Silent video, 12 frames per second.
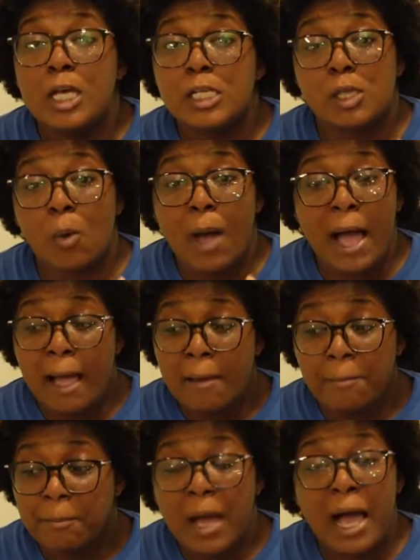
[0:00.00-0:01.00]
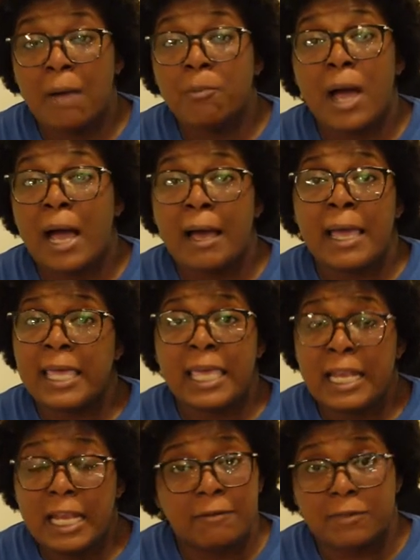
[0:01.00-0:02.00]
So I'm I'm I ain't
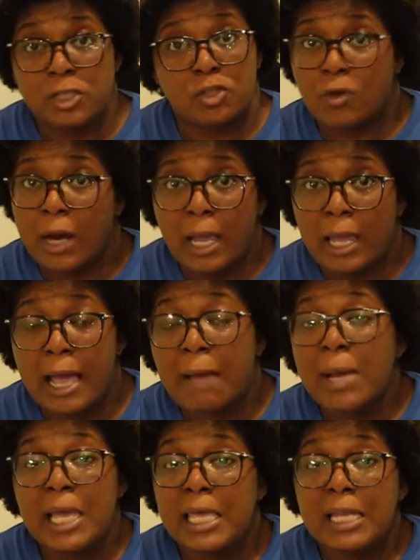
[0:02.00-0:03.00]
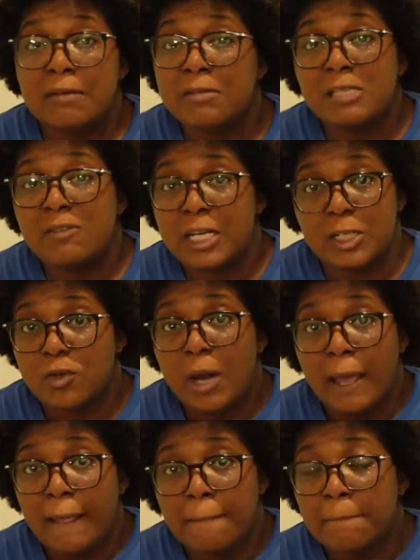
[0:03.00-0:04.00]
getting off this train. I'm not getting off this fucking
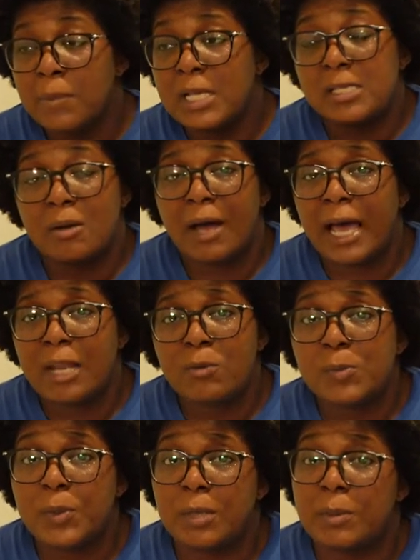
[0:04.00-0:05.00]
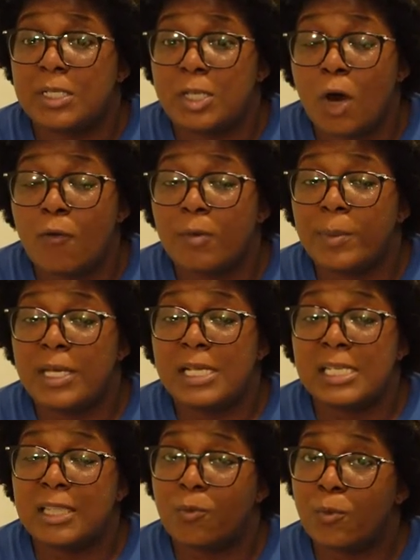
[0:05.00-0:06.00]
train. So Ani was pretty much over
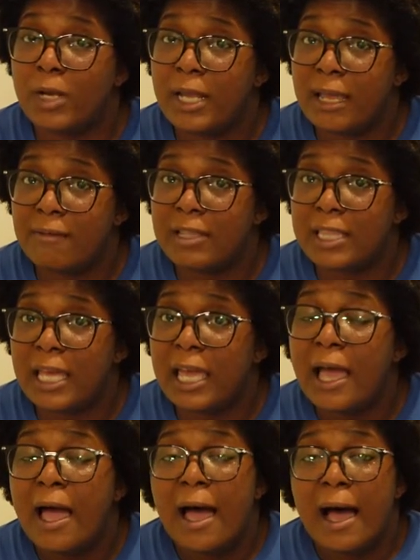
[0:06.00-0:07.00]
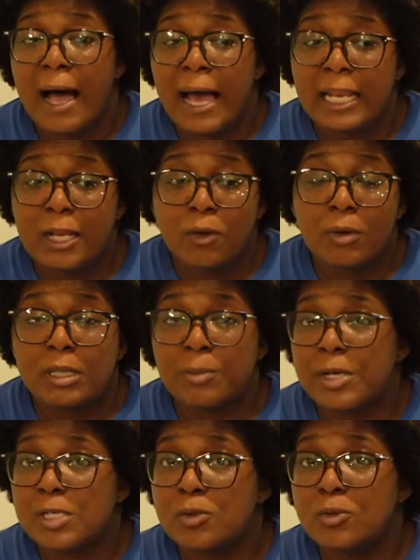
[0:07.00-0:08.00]
because at the root of everything, Ani knew that the
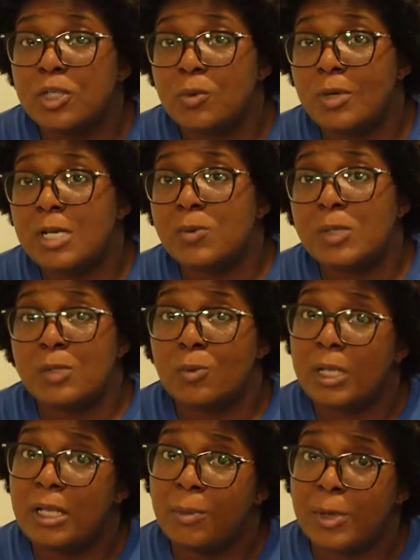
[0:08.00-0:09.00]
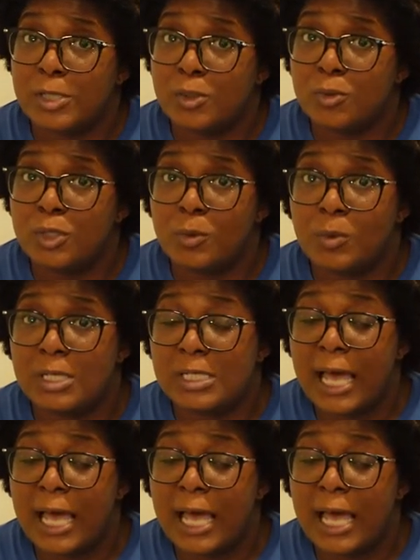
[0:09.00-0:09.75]
person who she was wasn't really the person who she was.